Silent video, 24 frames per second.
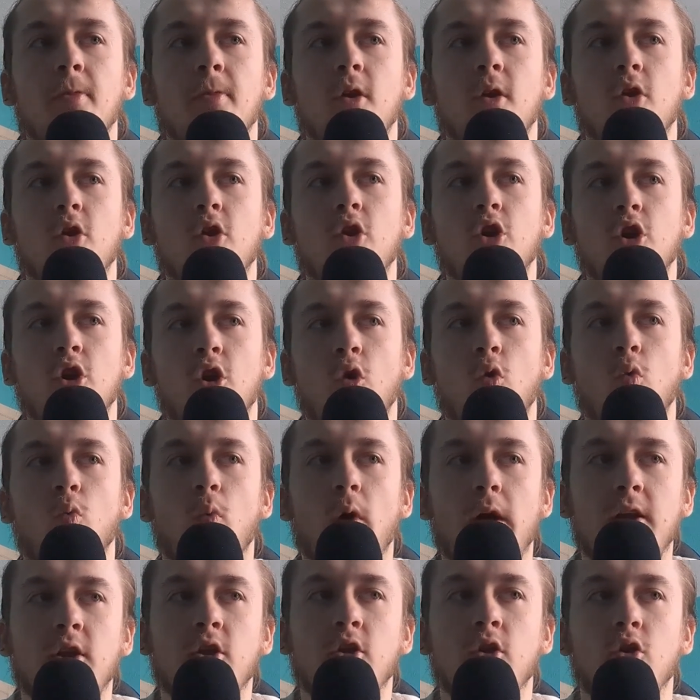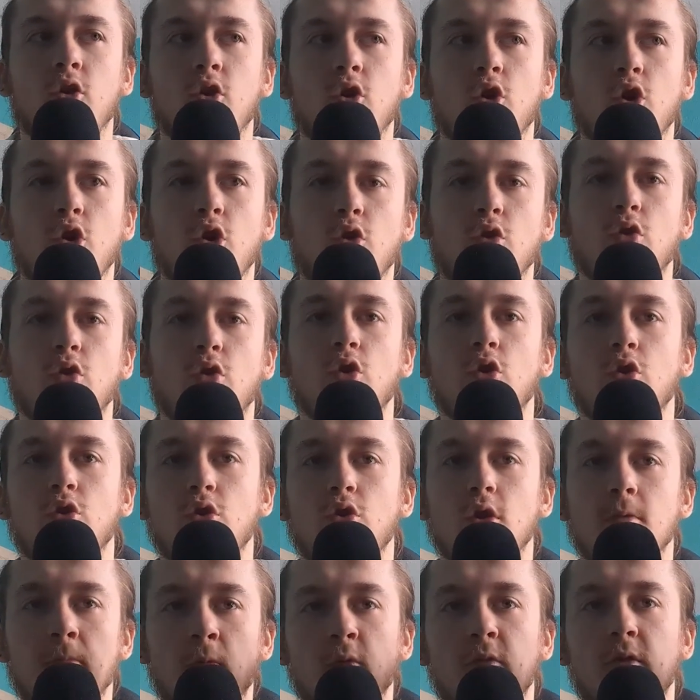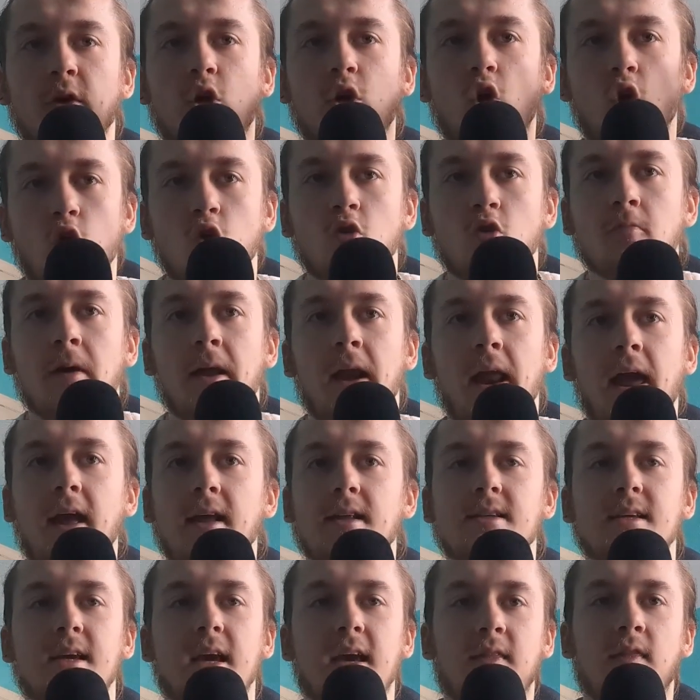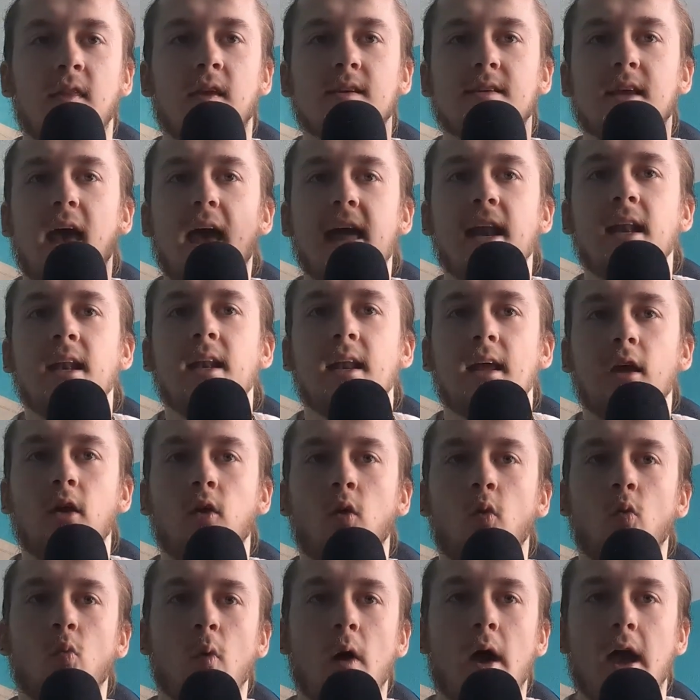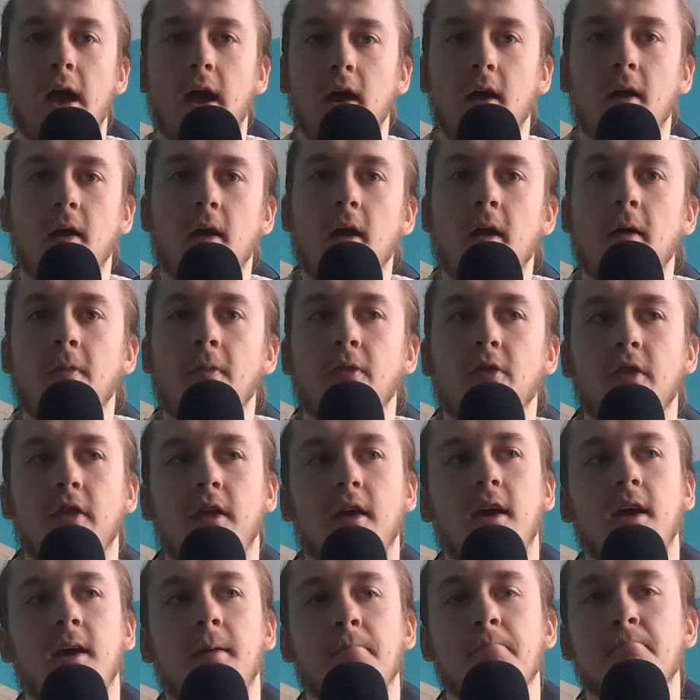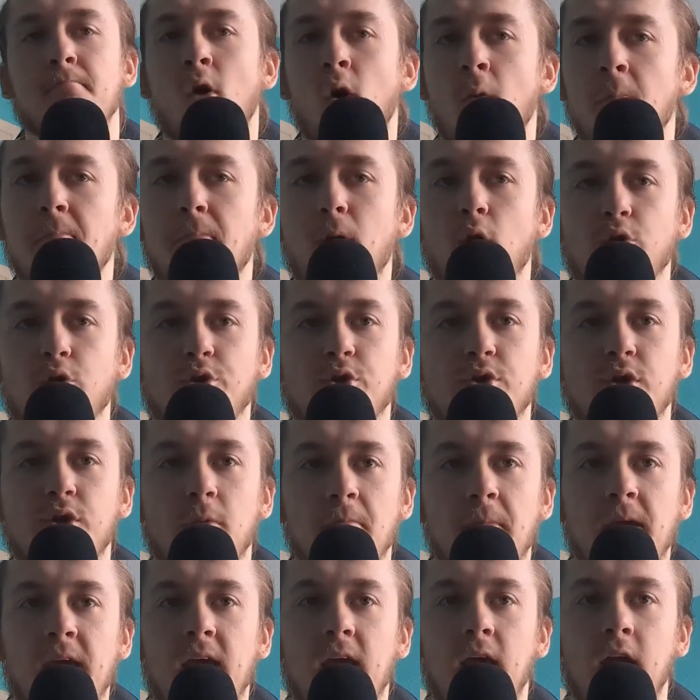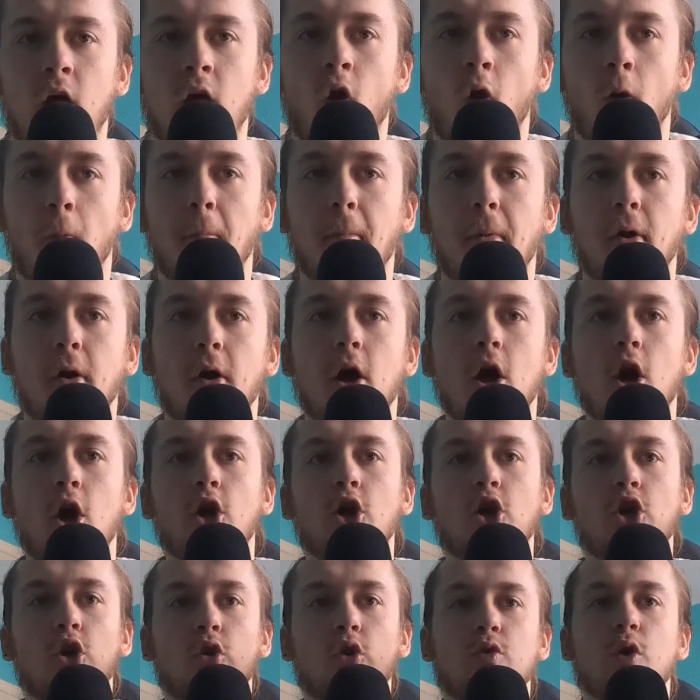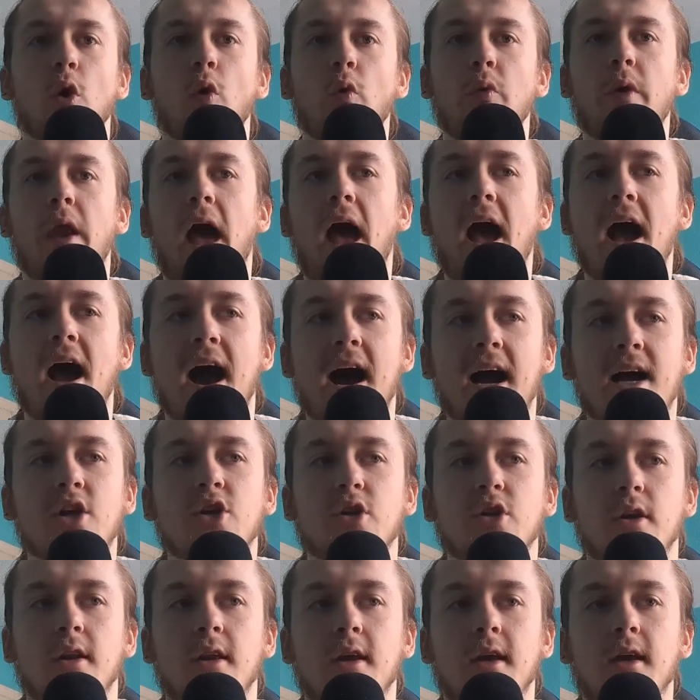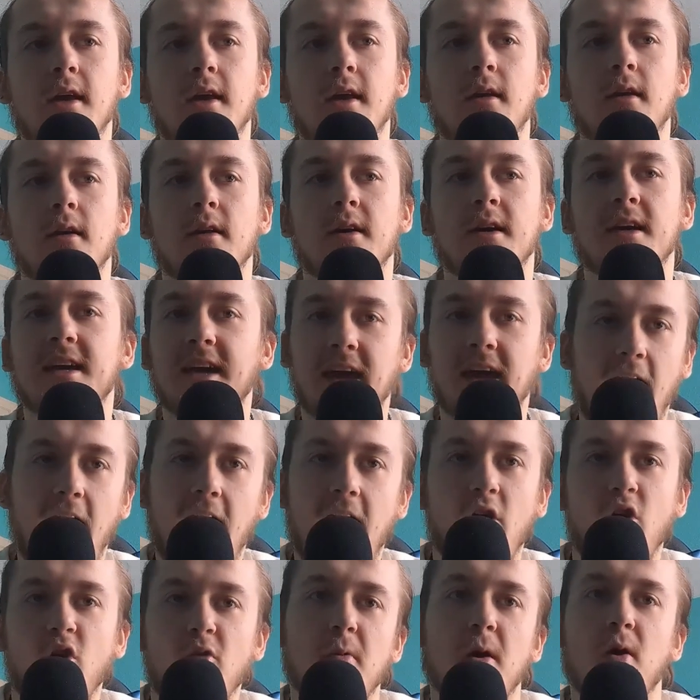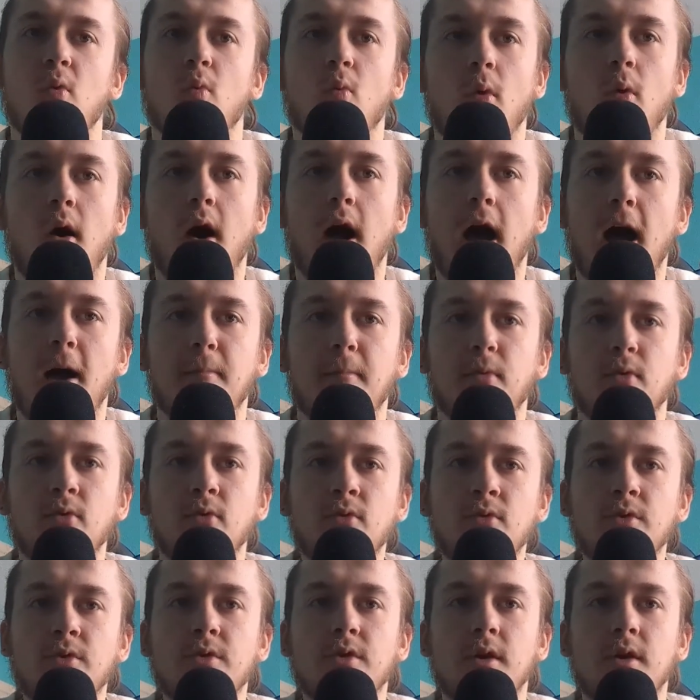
you know, when the movie culminates in this ending where the mob bosses are meeting up, you don't actually care about what happens.